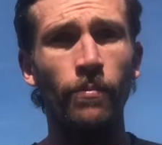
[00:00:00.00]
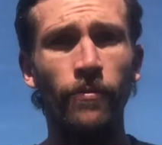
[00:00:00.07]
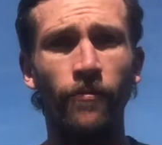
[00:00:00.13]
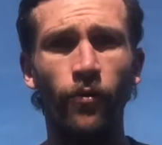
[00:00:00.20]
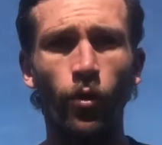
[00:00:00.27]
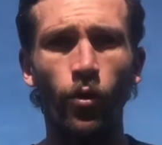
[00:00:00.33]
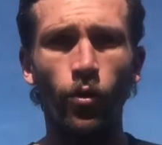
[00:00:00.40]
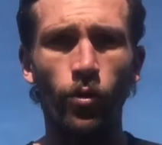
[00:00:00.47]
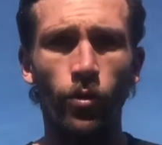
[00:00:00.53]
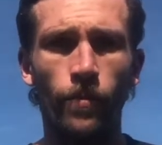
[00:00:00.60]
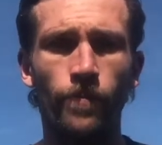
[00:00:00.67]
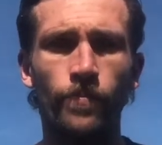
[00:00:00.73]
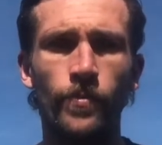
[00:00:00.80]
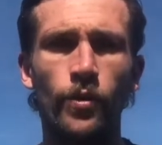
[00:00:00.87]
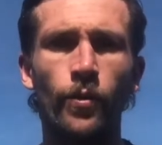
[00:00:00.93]
4.
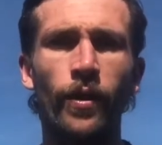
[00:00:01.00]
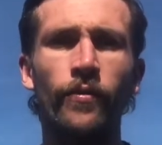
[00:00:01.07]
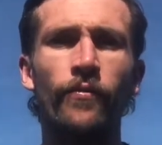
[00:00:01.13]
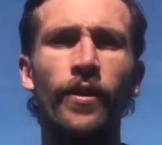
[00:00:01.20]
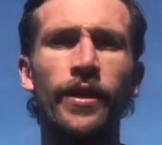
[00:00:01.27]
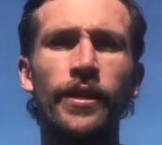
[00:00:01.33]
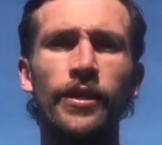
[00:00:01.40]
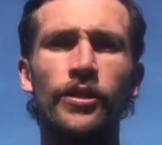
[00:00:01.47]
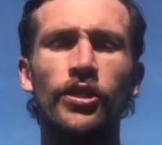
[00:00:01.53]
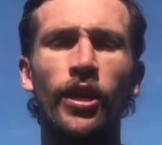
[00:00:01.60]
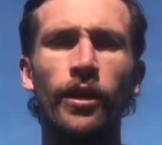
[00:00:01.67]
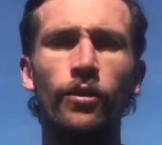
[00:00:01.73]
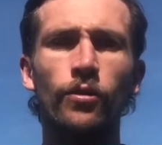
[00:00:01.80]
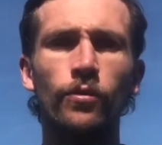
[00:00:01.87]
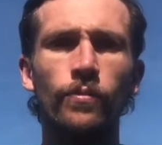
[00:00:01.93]
You are ready to
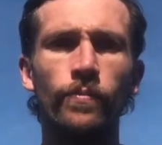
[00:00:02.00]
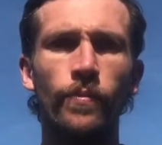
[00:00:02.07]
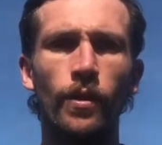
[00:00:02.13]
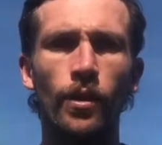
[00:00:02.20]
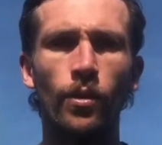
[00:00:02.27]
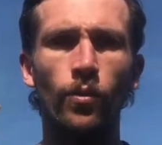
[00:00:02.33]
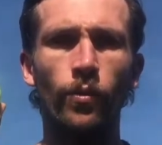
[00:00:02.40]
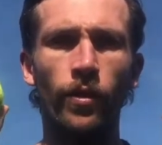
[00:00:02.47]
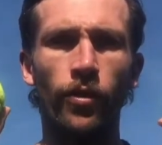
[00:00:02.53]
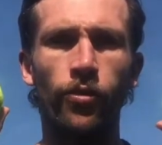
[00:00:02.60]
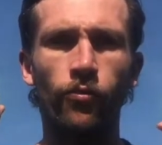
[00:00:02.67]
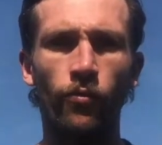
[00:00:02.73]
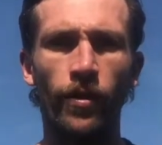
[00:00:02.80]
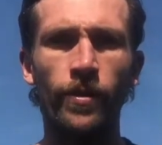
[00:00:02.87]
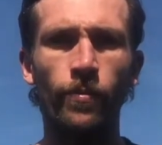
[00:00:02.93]
juggle with
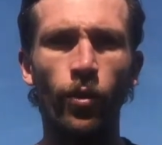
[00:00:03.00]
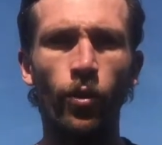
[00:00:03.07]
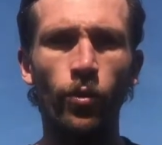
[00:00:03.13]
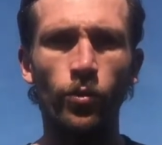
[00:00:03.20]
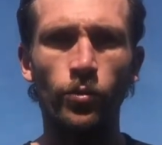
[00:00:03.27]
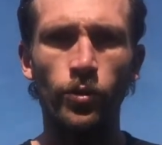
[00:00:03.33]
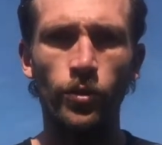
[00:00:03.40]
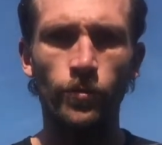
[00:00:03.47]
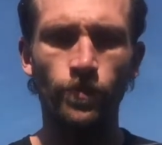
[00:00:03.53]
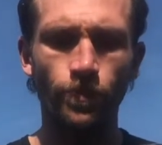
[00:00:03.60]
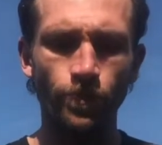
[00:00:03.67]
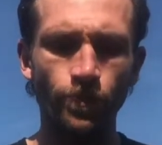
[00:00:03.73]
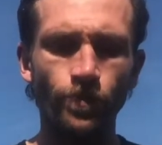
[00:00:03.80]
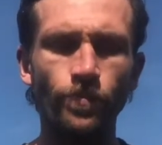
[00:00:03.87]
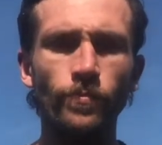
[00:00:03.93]
3 balls.
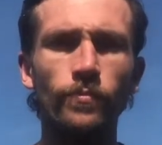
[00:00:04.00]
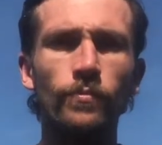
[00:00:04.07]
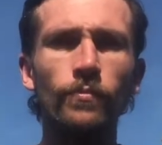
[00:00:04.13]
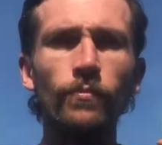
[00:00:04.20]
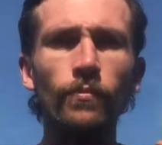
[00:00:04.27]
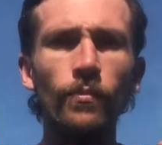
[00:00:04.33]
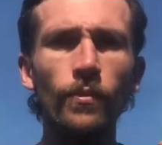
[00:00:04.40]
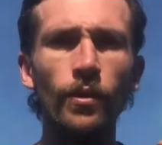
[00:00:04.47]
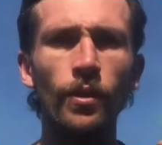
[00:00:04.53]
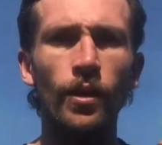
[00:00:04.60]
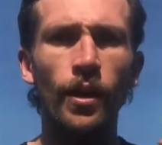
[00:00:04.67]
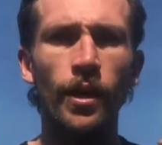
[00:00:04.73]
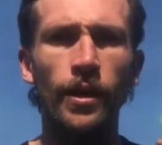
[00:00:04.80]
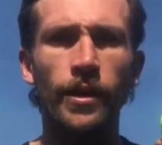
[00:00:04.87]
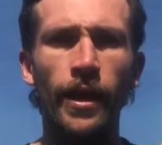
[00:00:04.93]

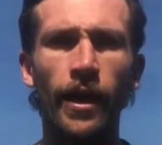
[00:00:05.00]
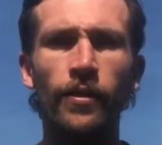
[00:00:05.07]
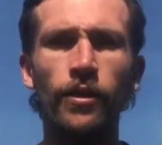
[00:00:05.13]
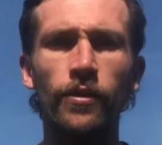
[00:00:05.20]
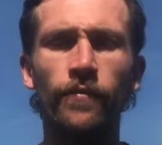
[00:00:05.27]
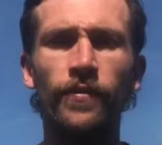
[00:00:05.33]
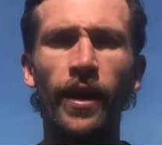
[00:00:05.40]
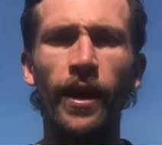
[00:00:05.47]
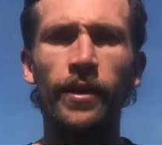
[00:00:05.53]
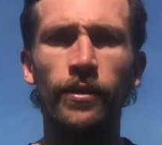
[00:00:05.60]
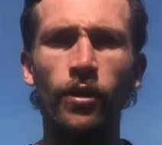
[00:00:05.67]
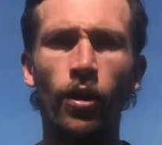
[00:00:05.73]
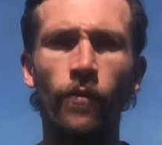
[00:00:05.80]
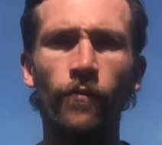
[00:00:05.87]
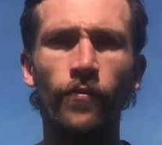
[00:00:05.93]
Now that you've gained
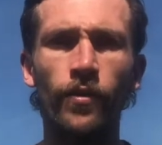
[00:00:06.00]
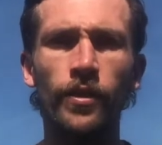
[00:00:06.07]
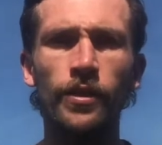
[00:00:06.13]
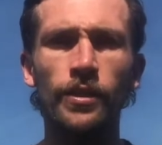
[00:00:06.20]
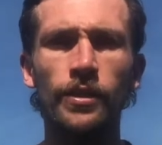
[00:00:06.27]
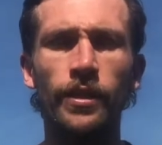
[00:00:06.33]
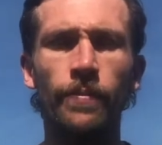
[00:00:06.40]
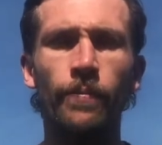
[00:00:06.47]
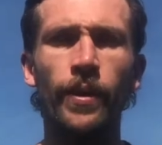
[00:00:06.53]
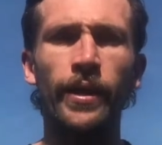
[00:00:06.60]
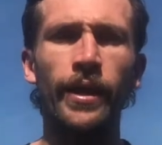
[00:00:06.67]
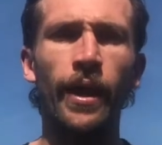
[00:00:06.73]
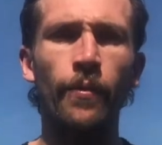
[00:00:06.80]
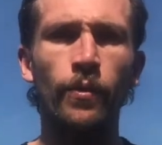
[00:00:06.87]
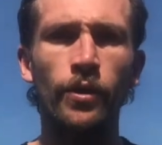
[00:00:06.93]
confidence in being
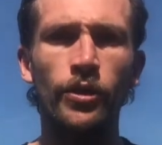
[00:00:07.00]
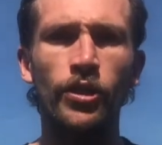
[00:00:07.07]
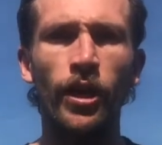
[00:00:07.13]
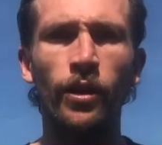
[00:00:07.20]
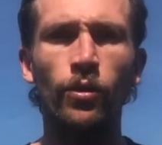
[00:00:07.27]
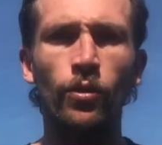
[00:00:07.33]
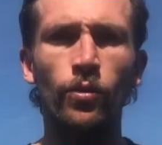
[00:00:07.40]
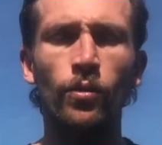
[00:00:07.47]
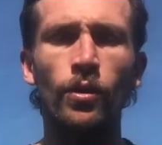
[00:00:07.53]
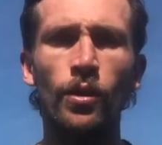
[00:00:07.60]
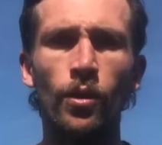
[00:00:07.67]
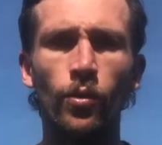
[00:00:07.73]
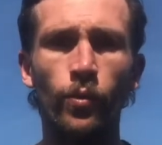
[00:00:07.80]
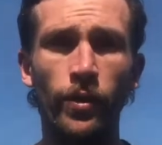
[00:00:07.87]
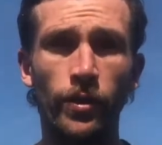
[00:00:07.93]
able to juggle
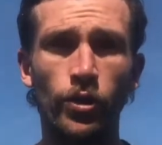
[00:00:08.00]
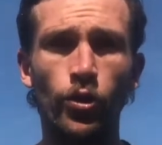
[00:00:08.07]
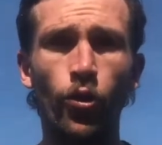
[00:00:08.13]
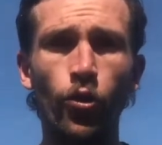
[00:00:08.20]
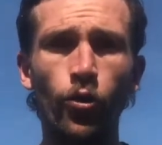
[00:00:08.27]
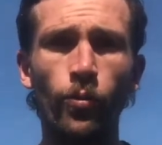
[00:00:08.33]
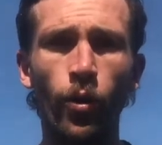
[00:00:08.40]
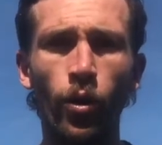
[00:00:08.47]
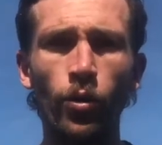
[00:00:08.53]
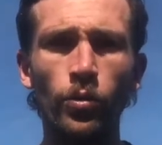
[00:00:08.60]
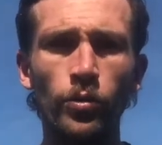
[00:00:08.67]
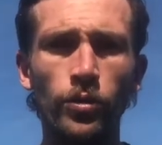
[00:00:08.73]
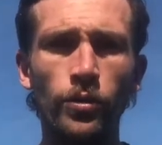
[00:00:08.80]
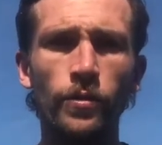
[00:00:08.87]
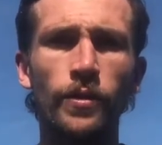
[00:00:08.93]
with 2
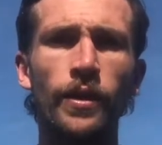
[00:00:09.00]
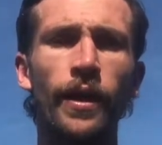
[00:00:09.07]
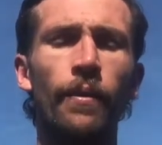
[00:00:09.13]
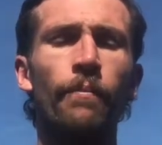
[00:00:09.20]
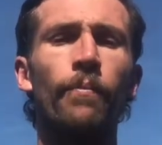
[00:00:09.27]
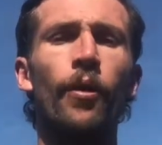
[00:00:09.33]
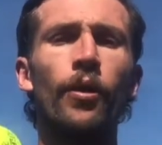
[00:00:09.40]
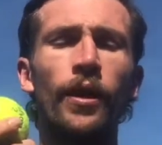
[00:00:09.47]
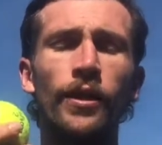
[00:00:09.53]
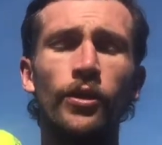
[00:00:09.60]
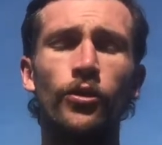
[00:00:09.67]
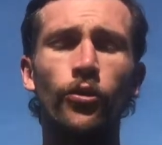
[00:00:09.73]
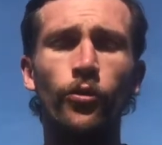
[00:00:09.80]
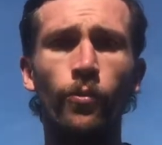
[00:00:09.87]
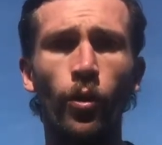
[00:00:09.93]
balls and
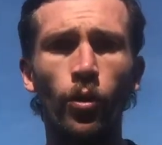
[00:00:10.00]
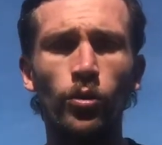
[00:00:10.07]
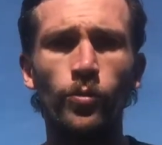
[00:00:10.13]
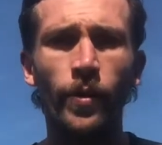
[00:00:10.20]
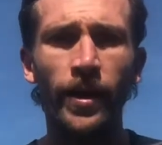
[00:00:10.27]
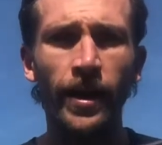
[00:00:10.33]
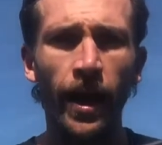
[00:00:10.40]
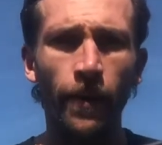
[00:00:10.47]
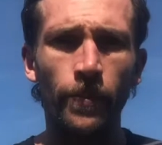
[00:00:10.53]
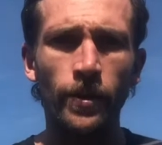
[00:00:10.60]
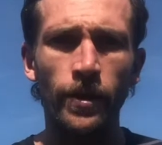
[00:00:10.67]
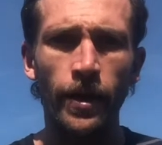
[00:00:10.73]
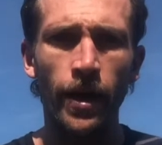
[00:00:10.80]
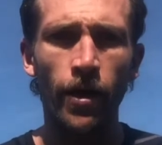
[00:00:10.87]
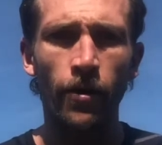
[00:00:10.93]
2 balls being up in
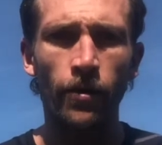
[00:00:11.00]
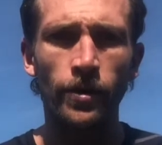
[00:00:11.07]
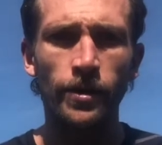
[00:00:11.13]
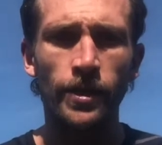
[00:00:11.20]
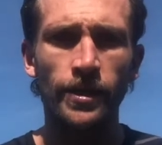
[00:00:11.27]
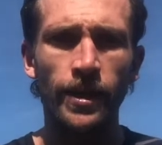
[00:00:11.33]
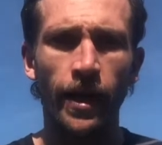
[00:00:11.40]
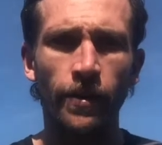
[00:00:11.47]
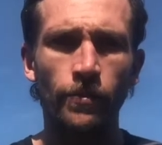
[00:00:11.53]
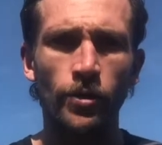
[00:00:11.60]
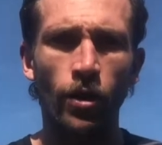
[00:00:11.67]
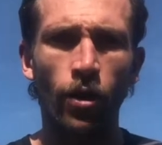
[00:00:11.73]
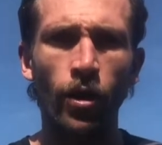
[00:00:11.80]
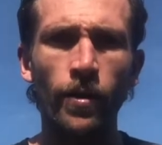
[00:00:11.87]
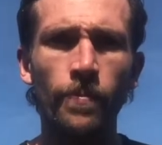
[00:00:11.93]
the air at the same
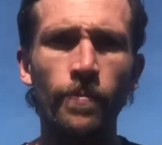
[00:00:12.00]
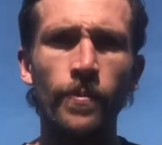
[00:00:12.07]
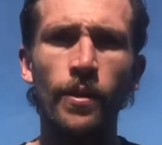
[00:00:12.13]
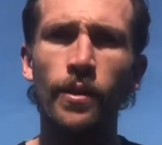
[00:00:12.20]
time,